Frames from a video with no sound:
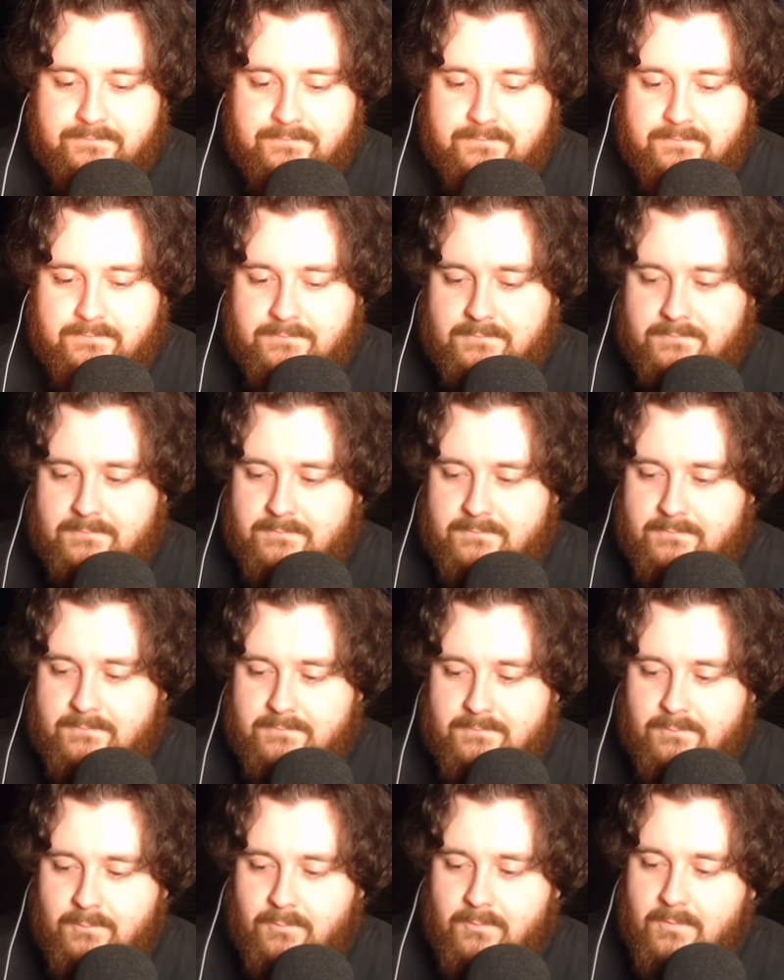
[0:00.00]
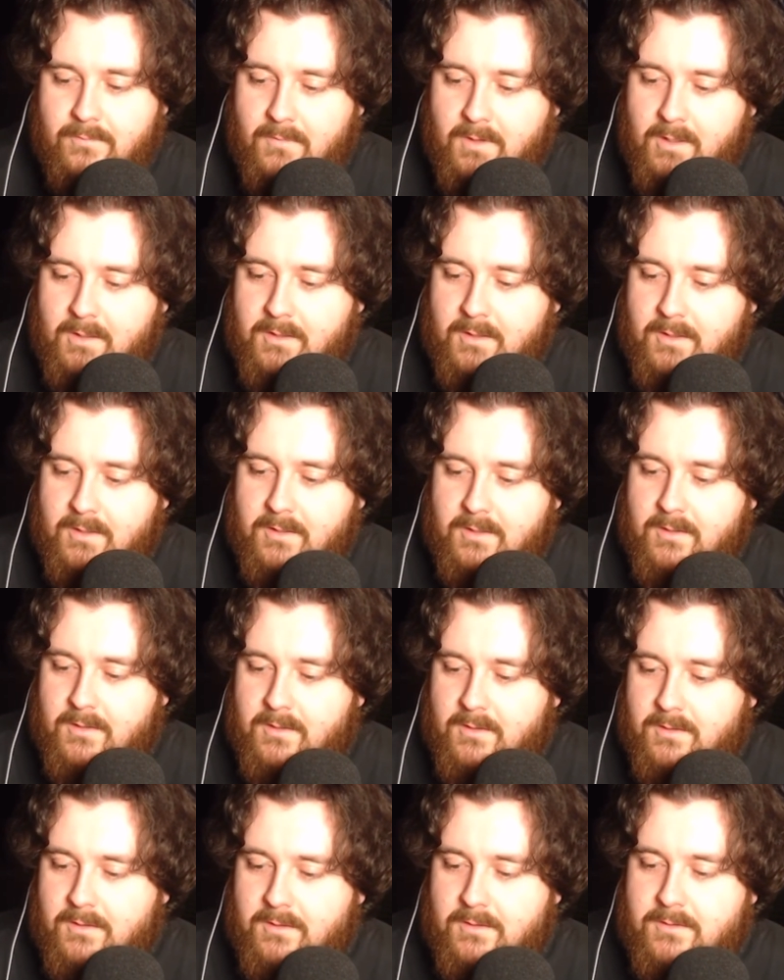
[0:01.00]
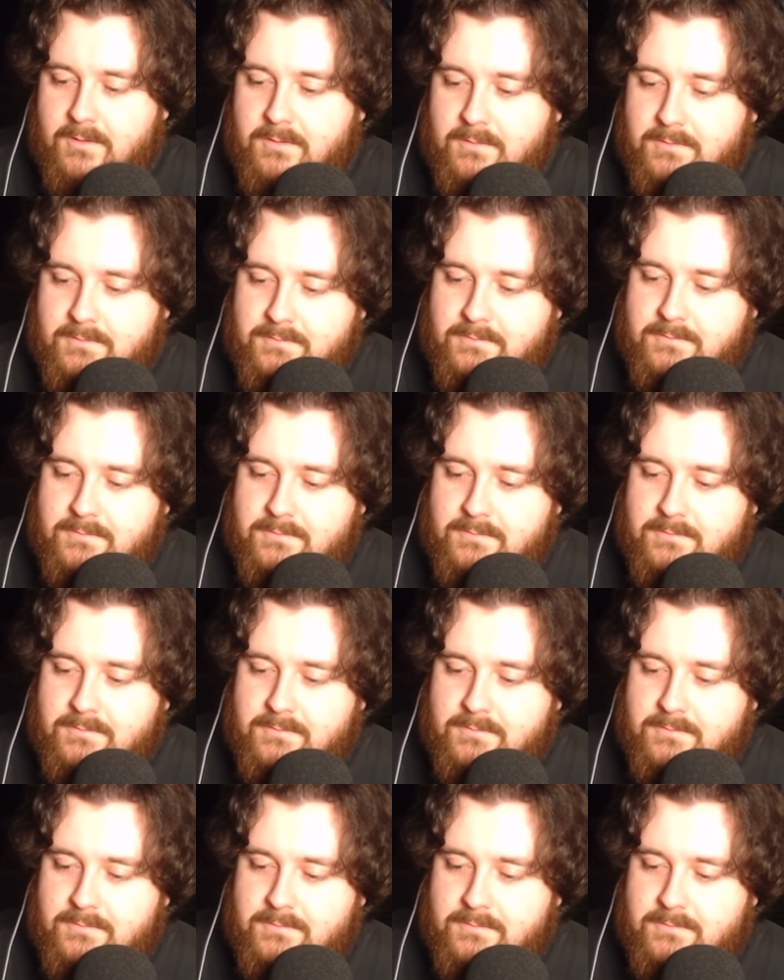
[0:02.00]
Nobody speaks.